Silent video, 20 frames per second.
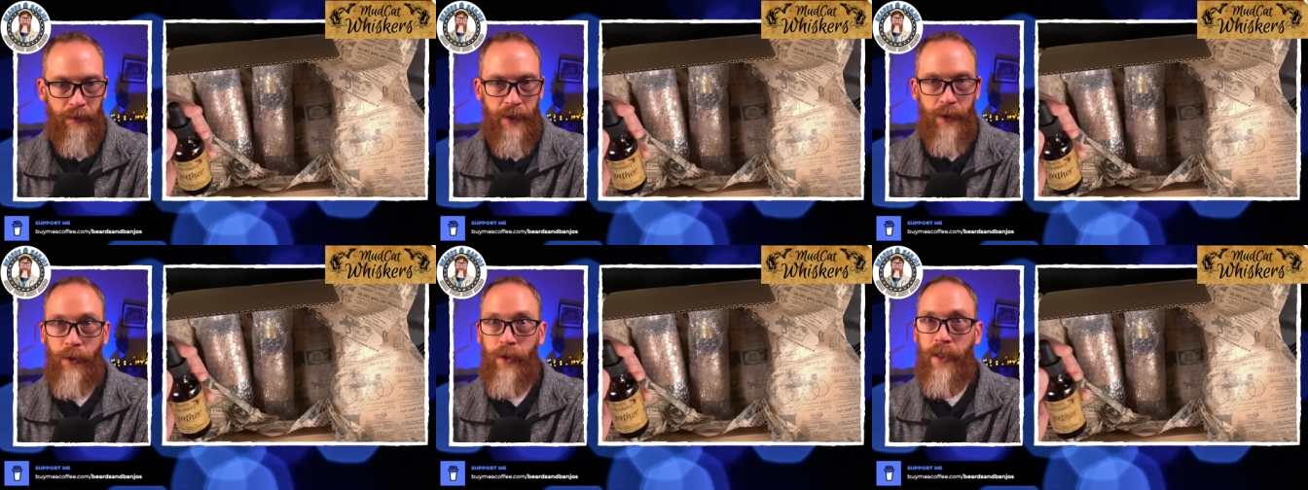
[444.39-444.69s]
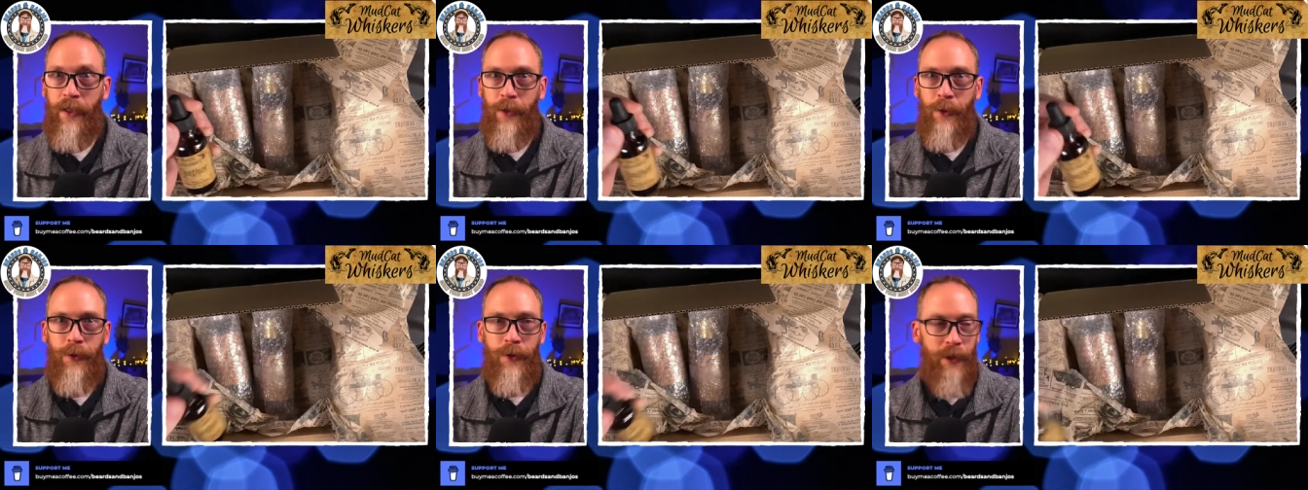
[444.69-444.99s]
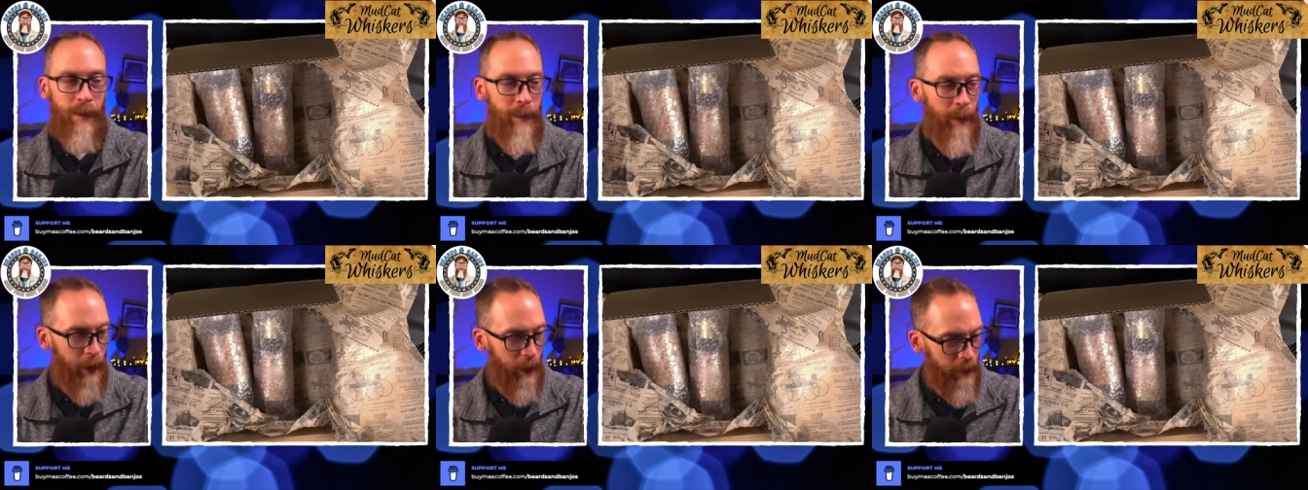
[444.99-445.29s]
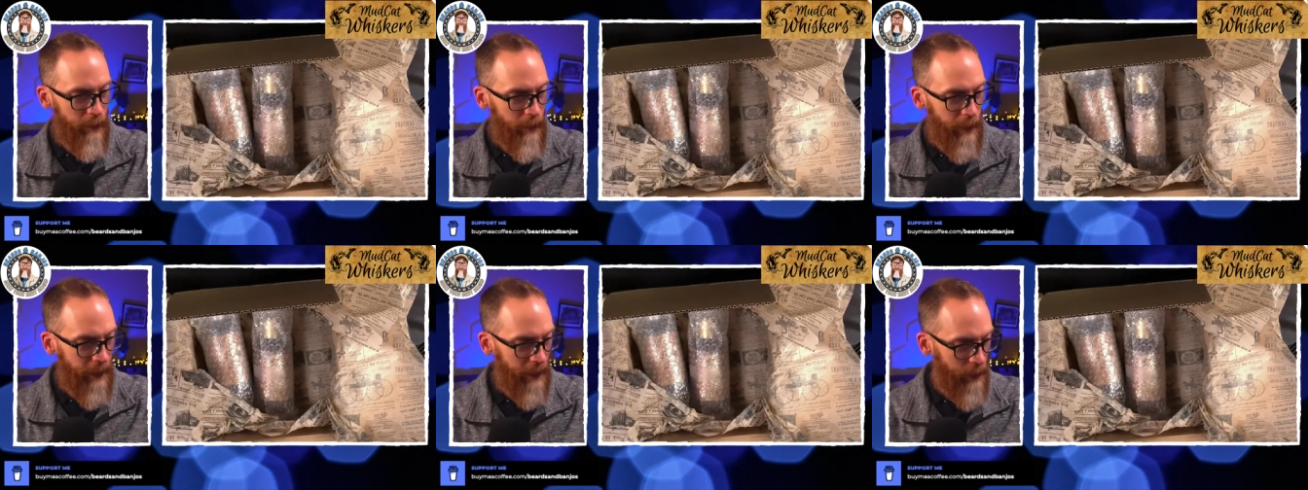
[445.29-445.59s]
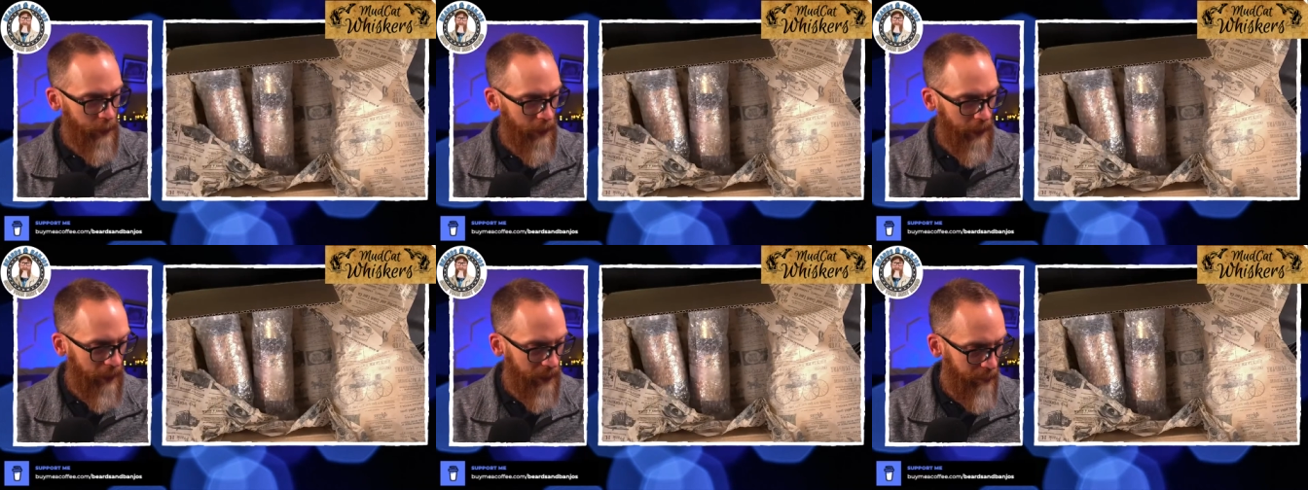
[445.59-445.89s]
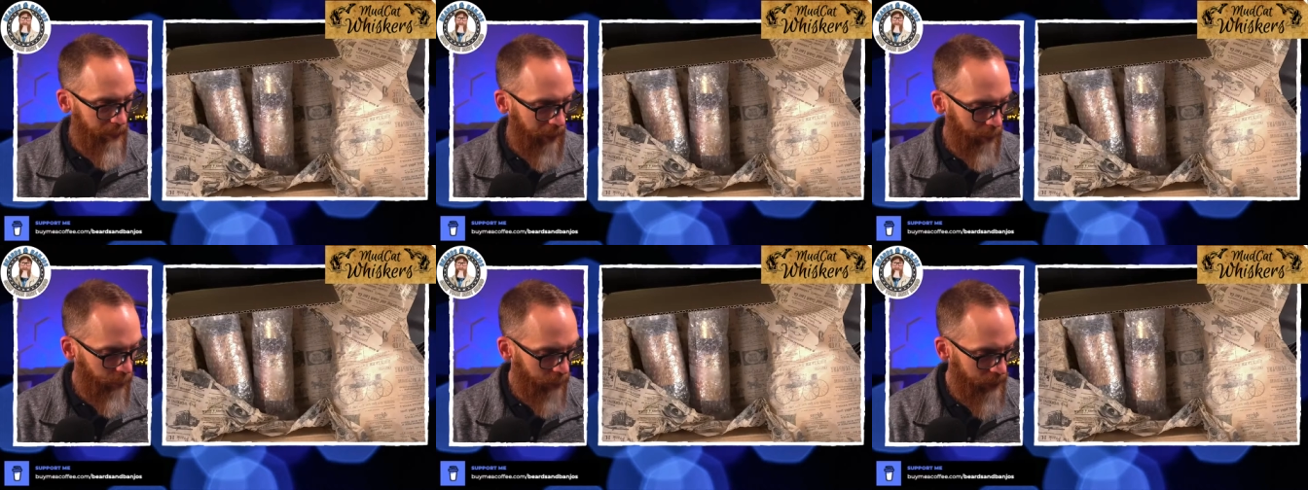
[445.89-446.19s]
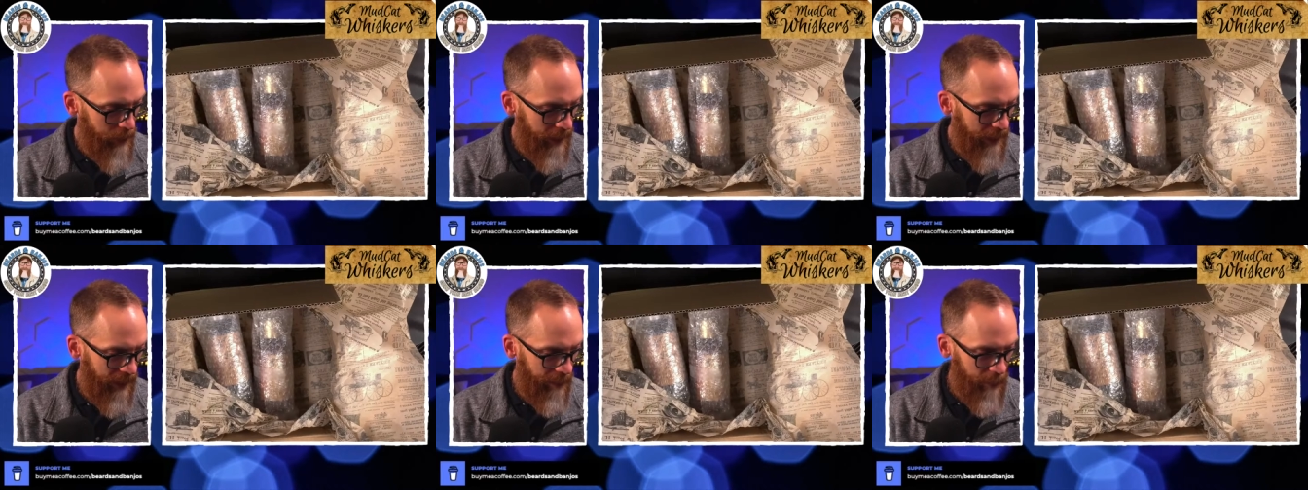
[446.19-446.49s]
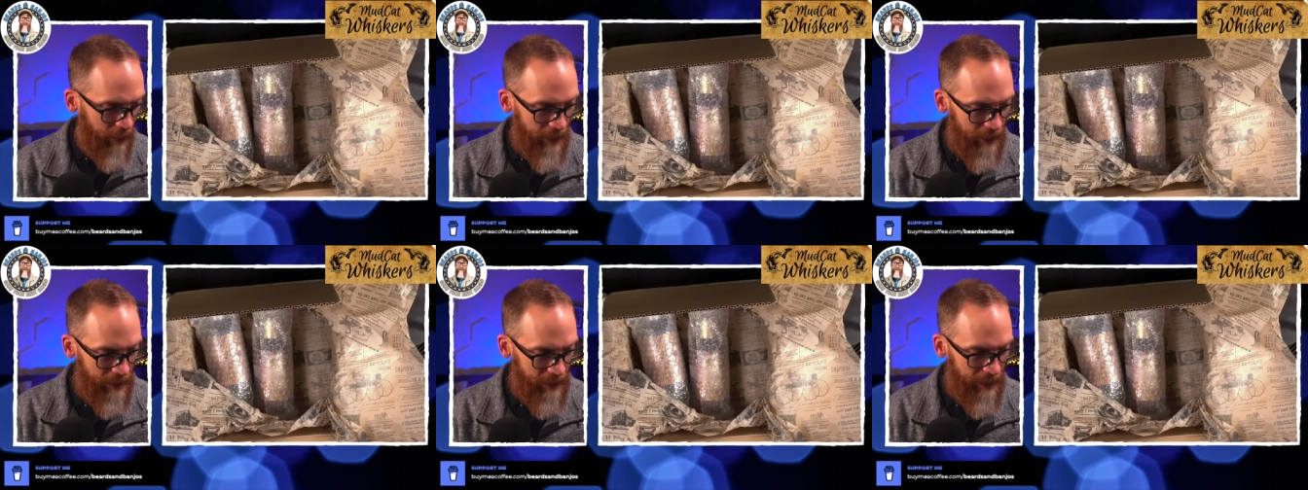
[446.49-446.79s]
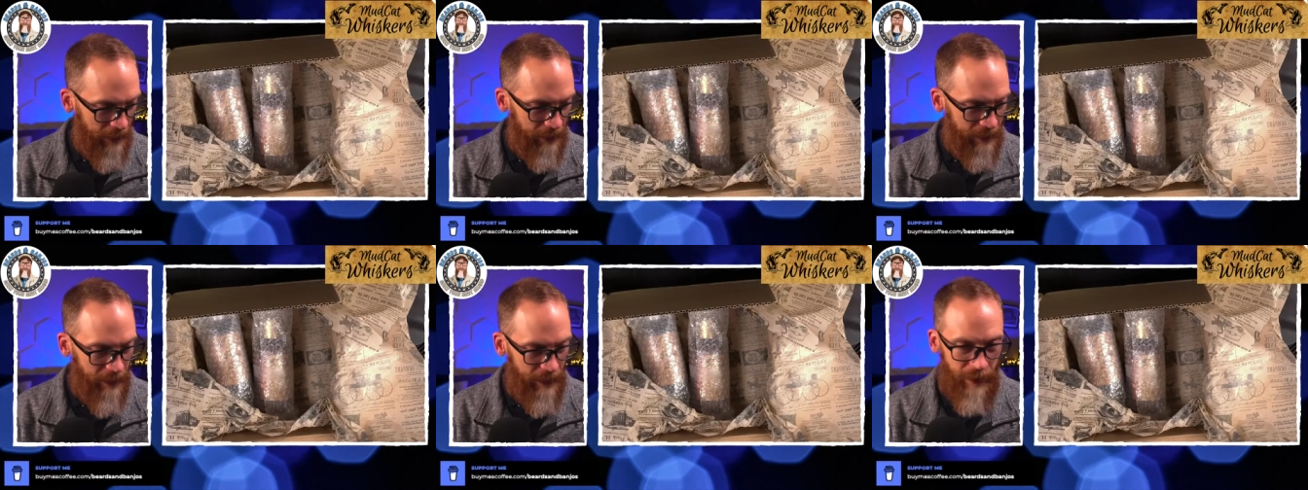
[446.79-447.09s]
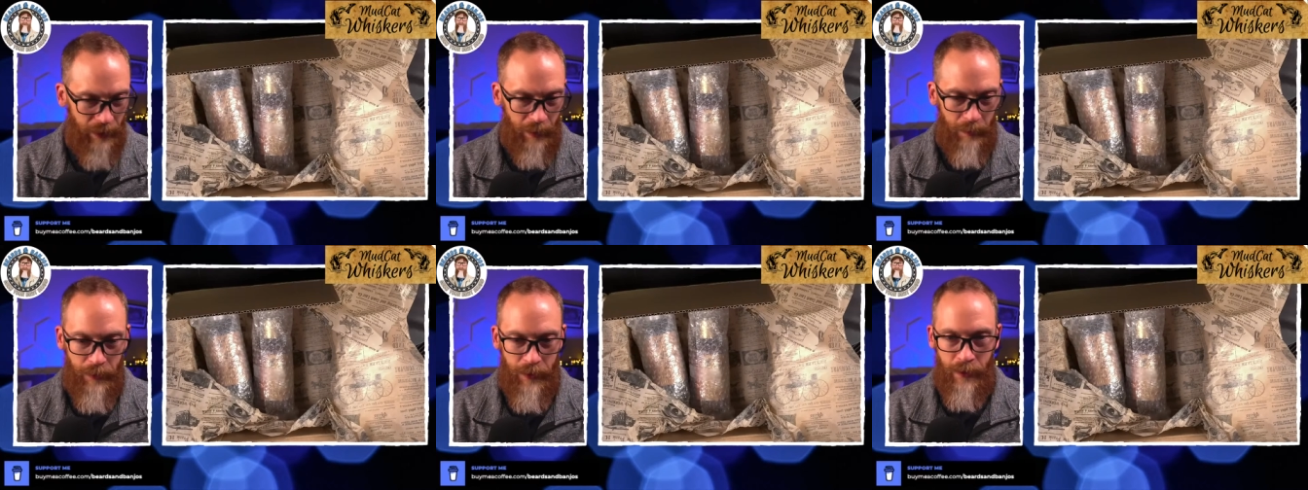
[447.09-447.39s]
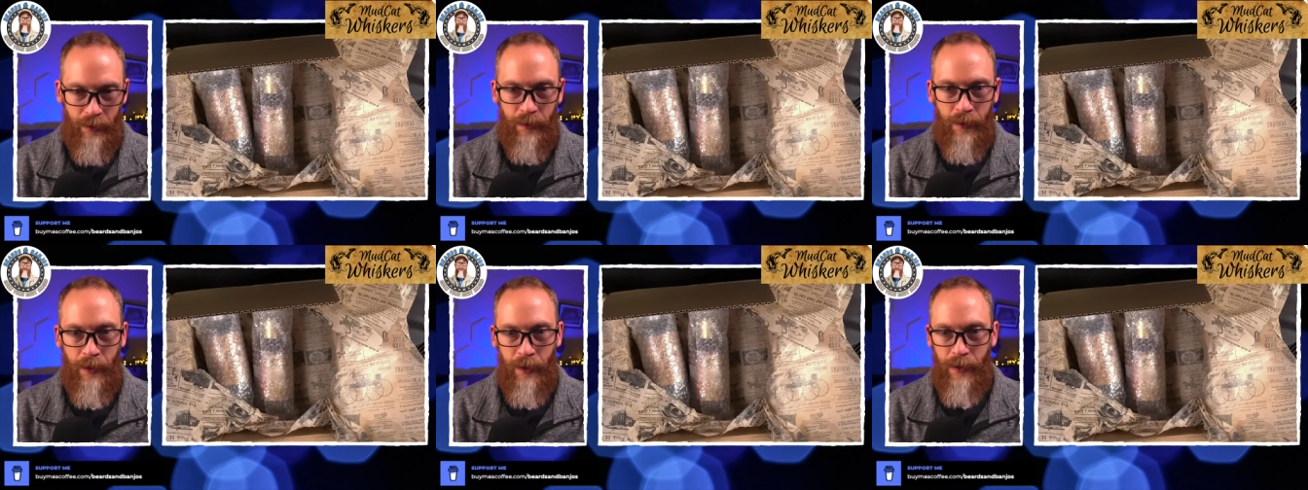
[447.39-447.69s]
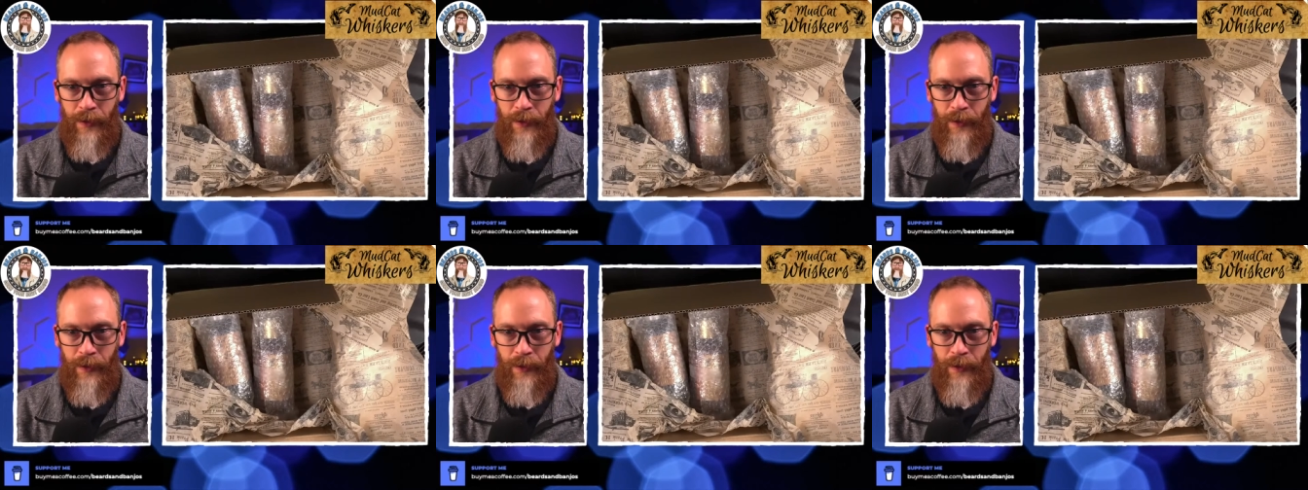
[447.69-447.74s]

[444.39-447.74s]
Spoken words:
Still getting used to my overhead shot about which camera to stick this up to.